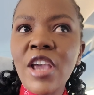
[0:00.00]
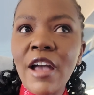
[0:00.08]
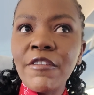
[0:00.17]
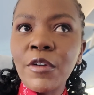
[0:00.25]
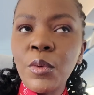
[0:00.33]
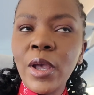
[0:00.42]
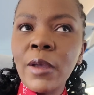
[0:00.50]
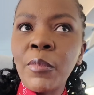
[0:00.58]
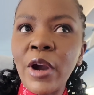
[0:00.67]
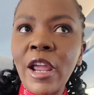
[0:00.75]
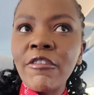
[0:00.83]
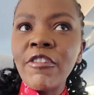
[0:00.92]
have a quick
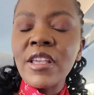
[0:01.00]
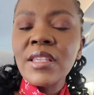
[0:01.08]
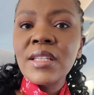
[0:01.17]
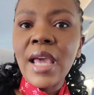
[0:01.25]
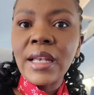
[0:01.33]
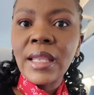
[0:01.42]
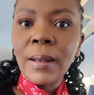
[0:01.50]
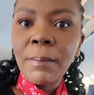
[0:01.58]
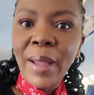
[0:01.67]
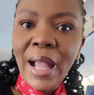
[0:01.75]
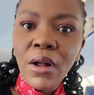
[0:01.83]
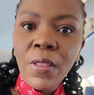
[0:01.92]
breakfast, and get
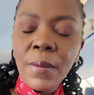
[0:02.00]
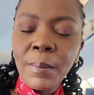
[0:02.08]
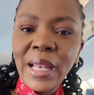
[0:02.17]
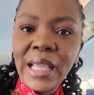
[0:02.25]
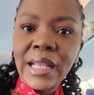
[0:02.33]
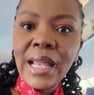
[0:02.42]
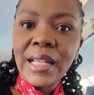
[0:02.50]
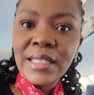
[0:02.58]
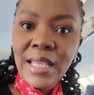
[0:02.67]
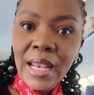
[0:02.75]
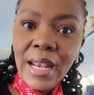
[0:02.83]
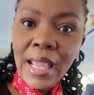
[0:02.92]
back on the plane at
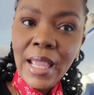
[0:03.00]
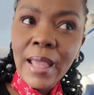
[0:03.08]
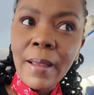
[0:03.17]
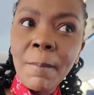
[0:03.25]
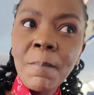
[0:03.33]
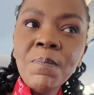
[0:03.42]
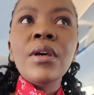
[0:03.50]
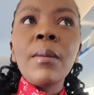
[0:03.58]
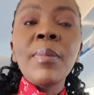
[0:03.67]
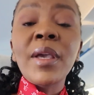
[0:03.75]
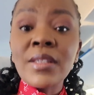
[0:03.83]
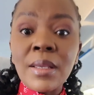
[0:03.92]
10
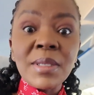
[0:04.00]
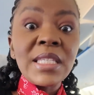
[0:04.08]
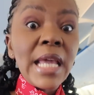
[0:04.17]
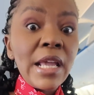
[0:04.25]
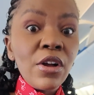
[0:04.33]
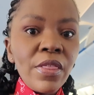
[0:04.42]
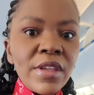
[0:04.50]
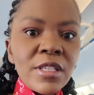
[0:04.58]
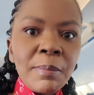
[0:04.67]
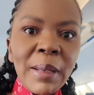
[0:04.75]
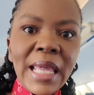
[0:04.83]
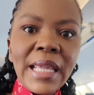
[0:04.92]
a.m. because I'm staying on
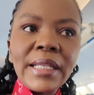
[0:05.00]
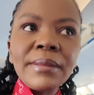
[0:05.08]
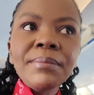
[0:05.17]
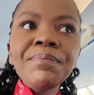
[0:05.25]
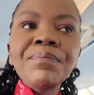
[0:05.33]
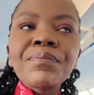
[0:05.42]
this plane,